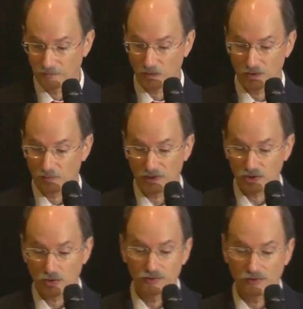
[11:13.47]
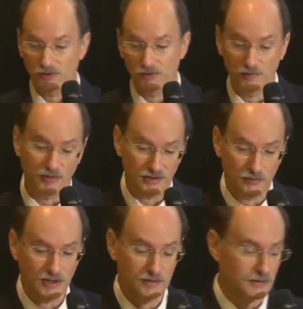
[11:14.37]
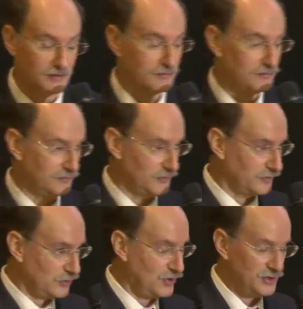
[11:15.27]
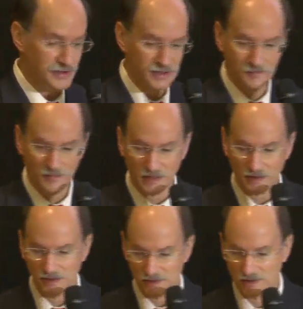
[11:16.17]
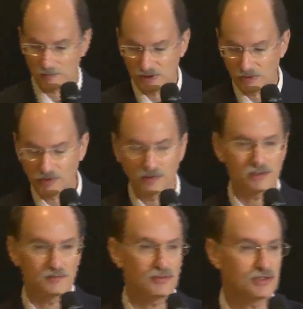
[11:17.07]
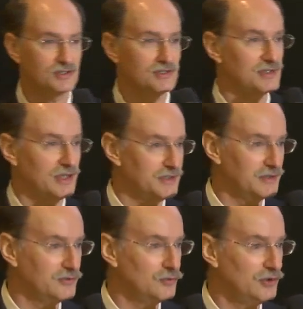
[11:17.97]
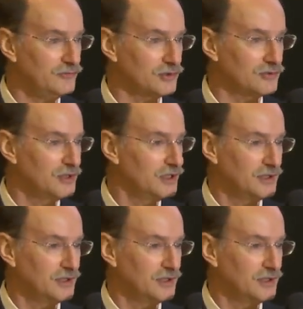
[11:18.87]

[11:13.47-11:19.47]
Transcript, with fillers: one a much older theory, by the way, I'm, we'll call this mechanistic materialism, which is the scientific worldview.